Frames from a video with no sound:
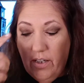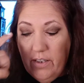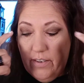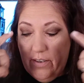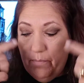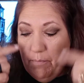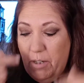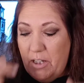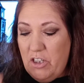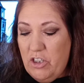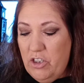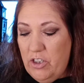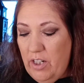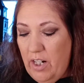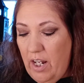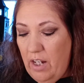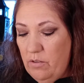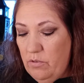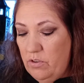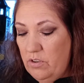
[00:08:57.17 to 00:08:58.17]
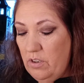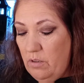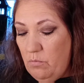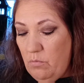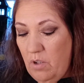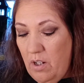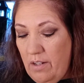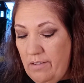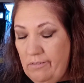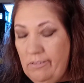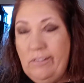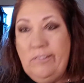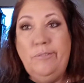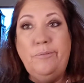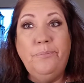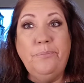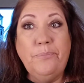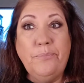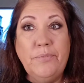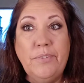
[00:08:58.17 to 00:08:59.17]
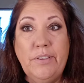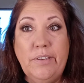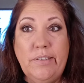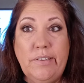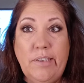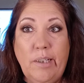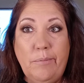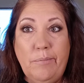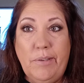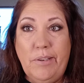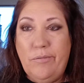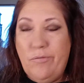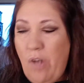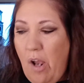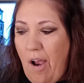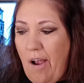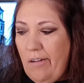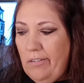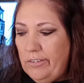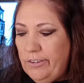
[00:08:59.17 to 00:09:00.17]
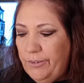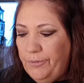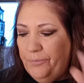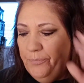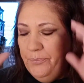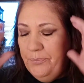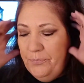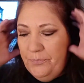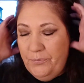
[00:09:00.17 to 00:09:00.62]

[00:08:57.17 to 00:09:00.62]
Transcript: smudged it out somewhat. Something, I don't know.